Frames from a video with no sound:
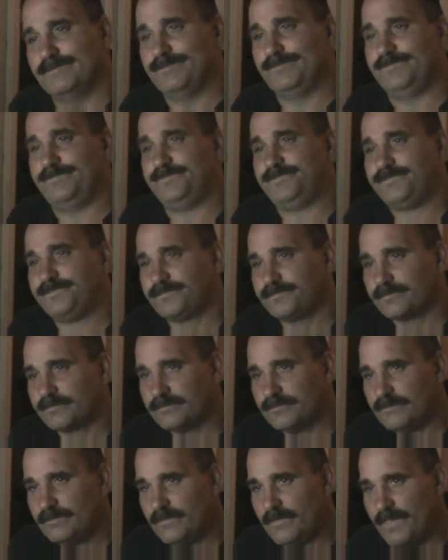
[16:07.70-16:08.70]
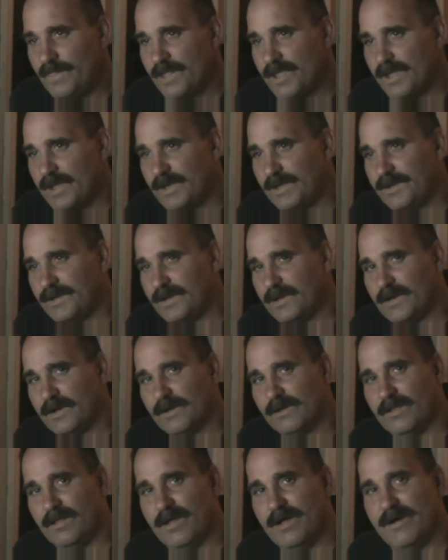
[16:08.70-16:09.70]
and uh,
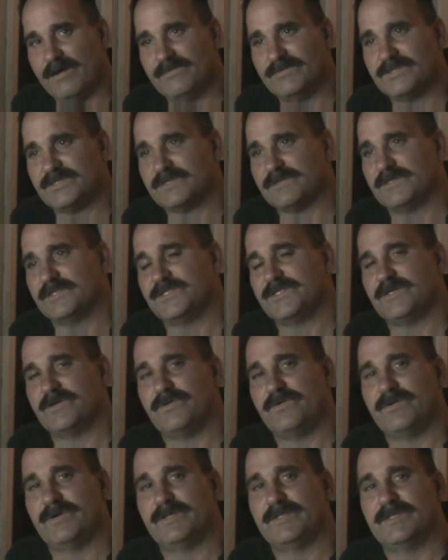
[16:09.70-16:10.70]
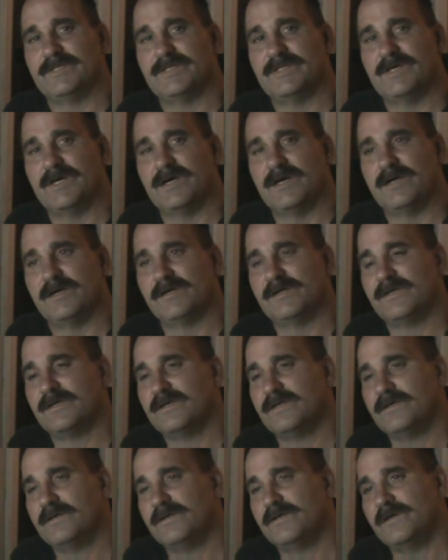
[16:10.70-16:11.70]
gloves because you don't want uh,
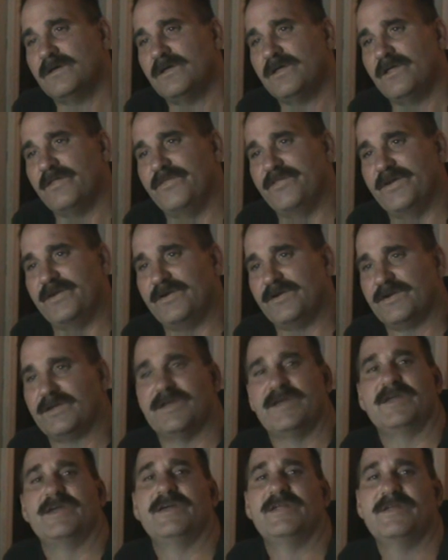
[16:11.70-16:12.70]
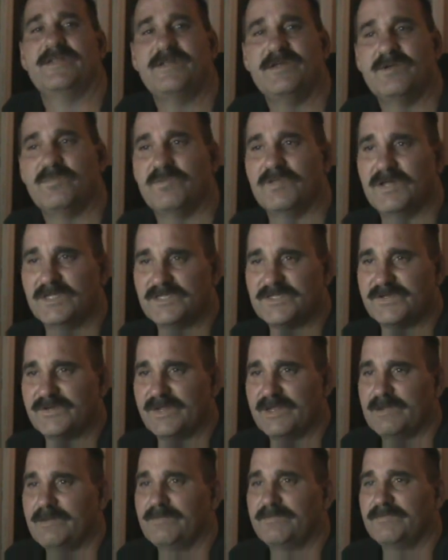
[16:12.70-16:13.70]
thinner can get into your
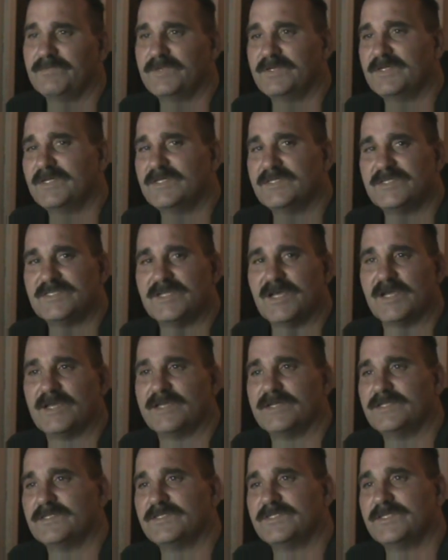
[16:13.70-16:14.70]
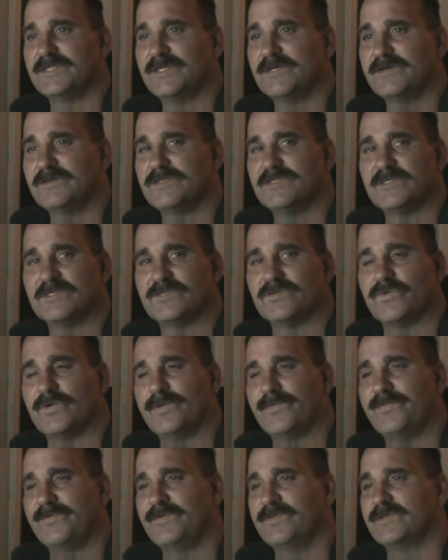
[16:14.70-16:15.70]
bloodstream in seconds. You know, it's
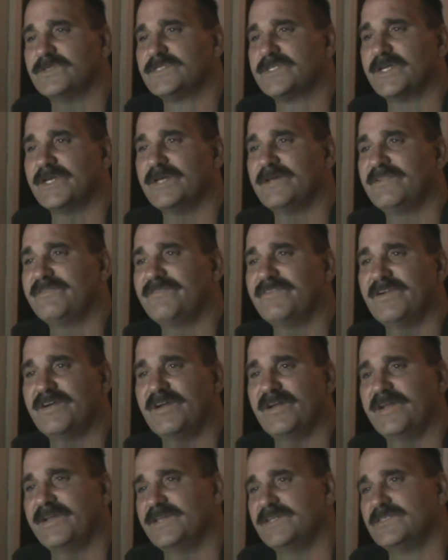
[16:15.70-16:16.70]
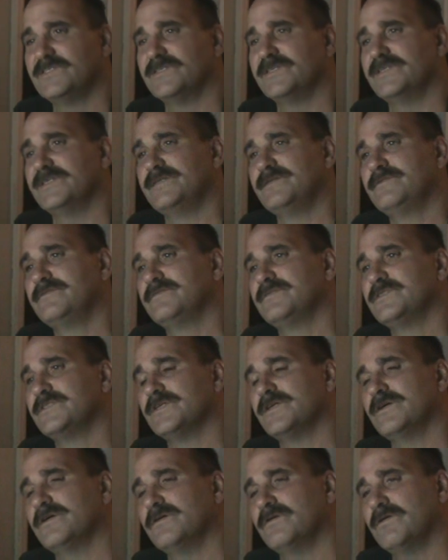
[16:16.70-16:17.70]
absorbed through the skin very easily.
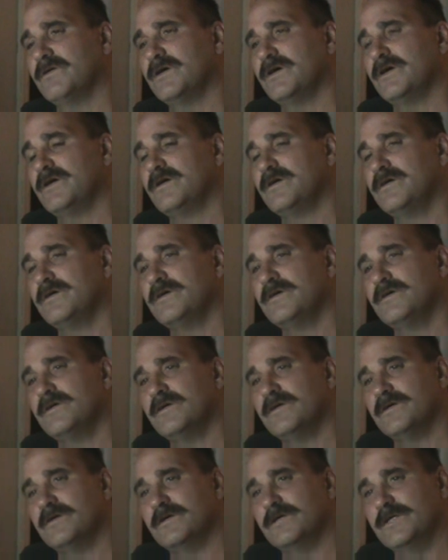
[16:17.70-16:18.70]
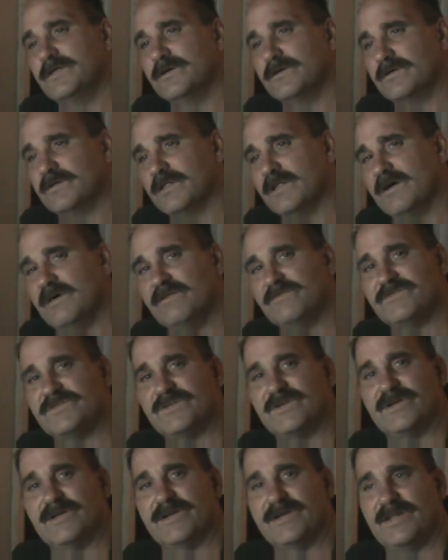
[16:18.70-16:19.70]
So, uh, you know, gloves
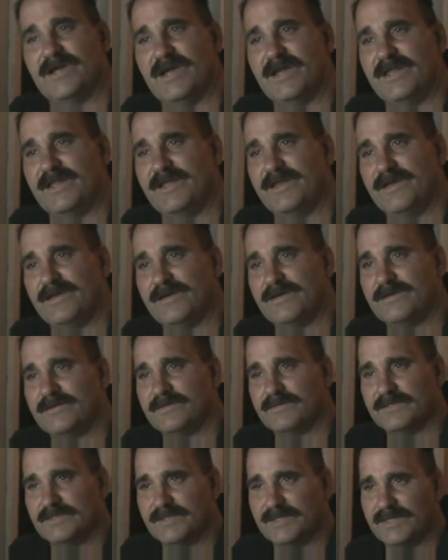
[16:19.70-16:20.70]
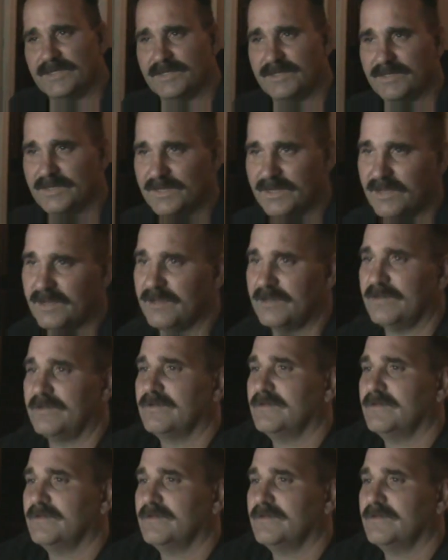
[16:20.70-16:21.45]
are a good idea, and uh,